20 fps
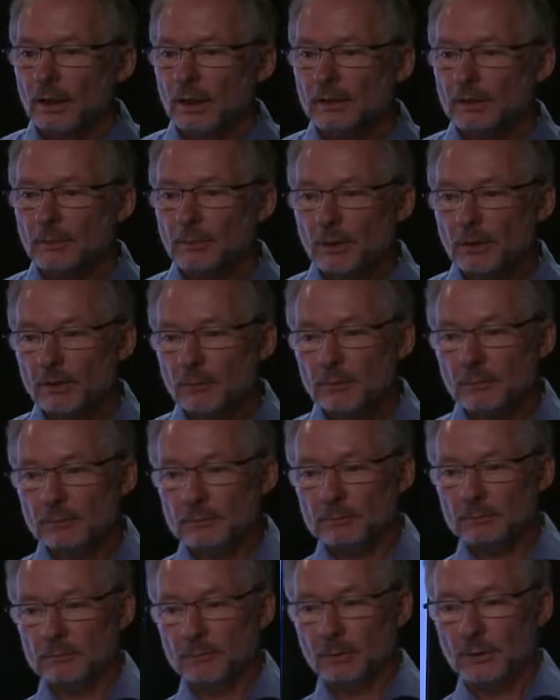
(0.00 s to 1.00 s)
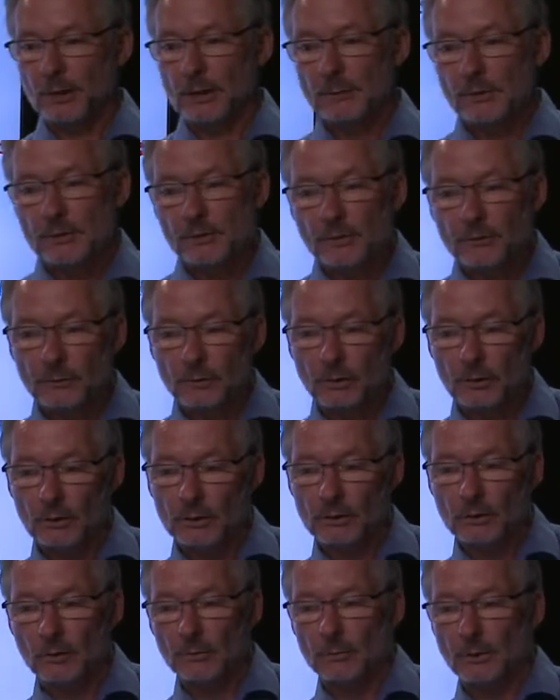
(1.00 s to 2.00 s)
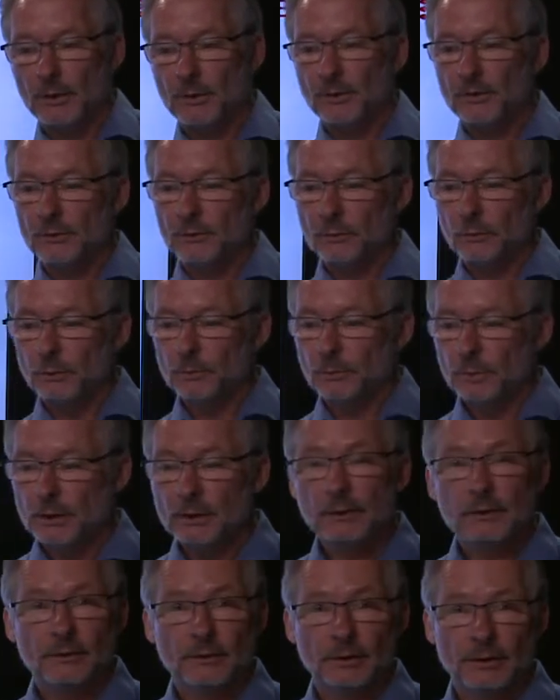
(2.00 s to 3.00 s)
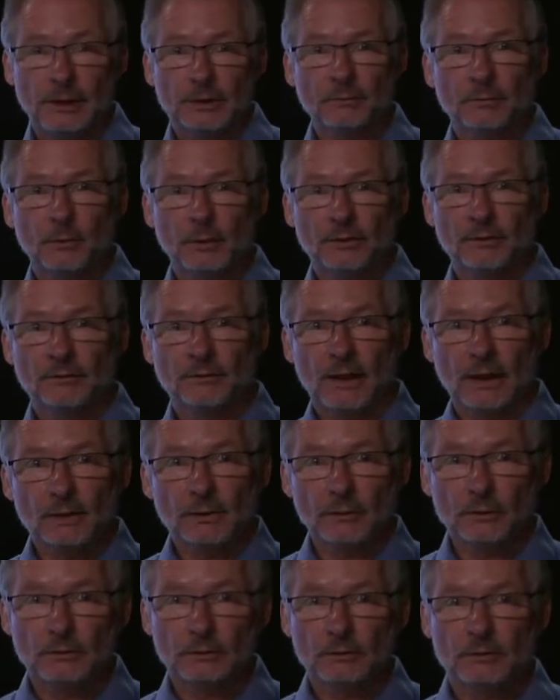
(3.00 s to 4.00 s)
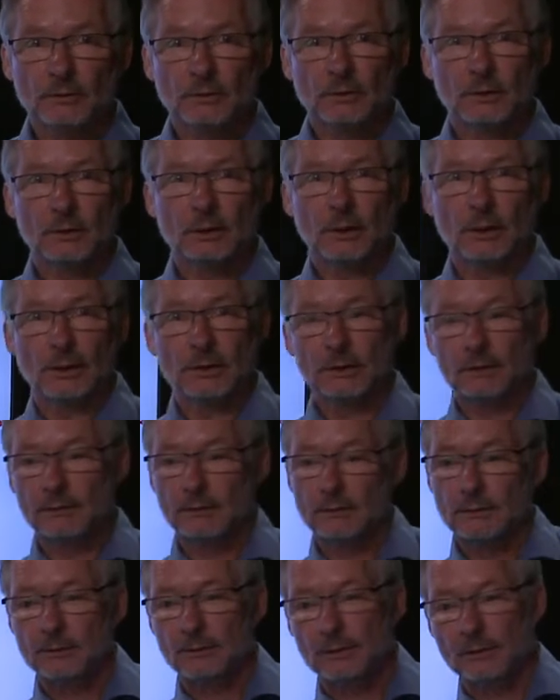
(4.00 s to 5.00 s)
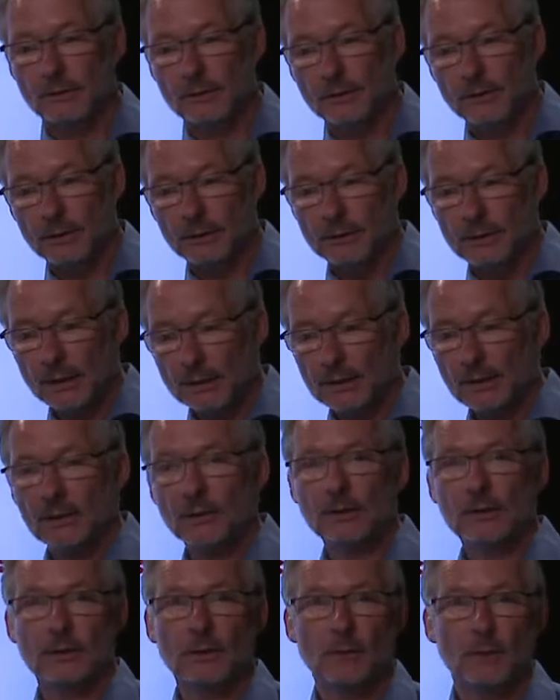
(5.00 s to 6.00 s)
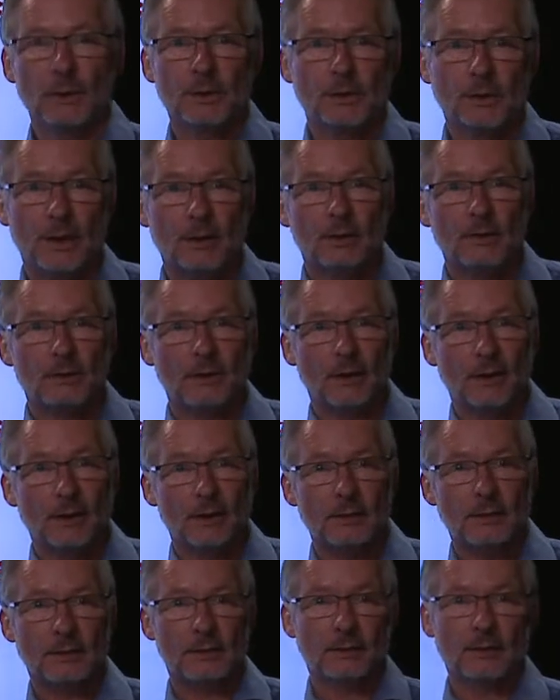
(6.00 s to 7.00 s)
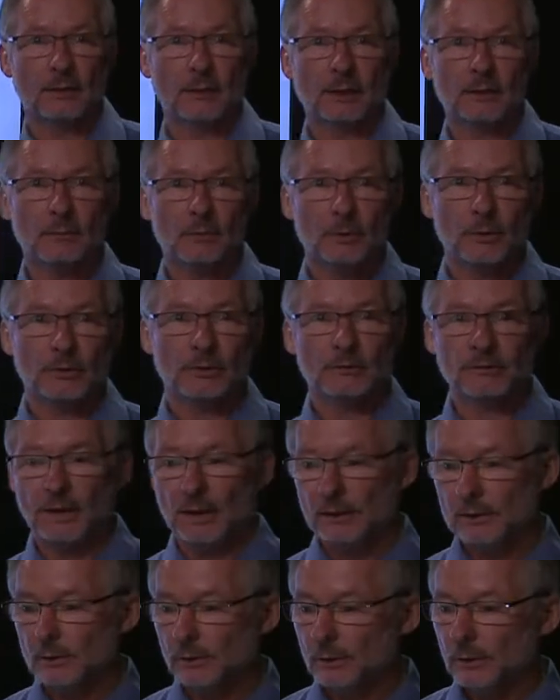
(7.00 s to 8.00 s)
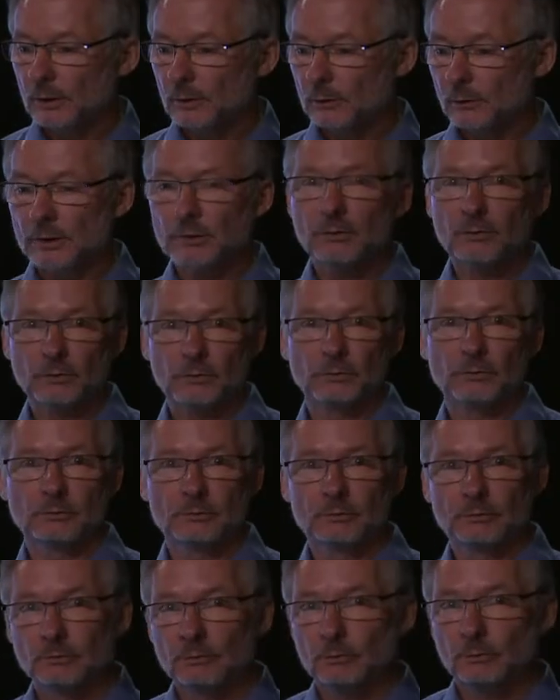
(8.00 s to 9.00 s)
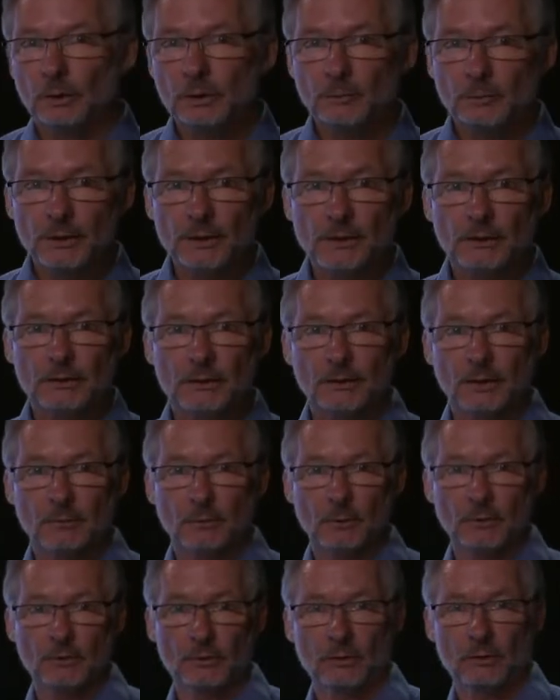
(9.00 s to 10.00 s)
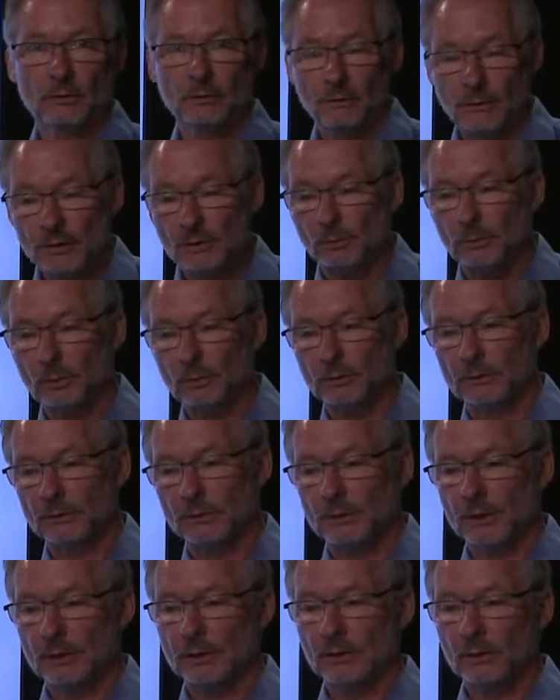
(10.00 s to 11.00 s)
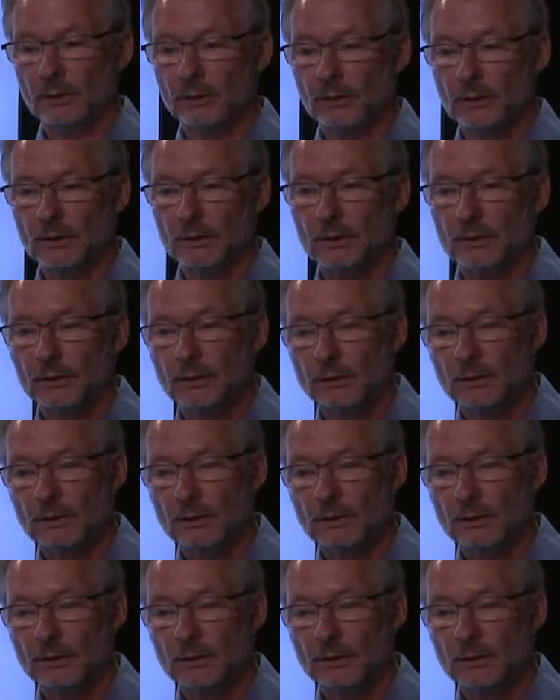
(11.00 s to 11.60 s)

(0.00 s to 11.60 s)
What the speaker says: And the parameters for comparison would be the net present value and the technology which has the highest net present value, which will be the most feasible technology.